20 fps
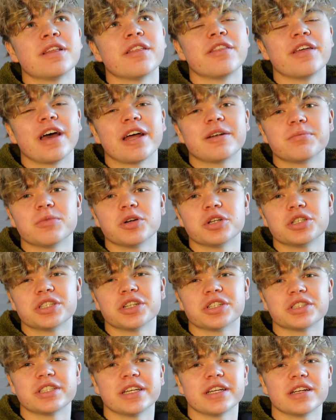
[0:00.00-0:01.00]
that much
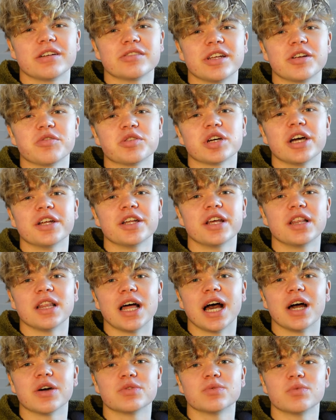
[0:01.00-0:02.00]
because they, they're kind of
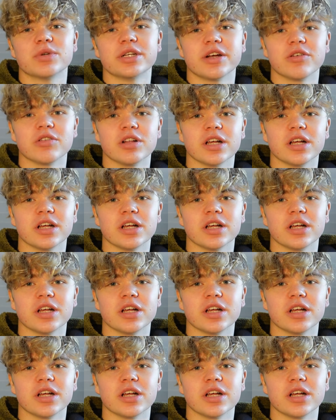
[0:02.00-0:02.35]
loud when they're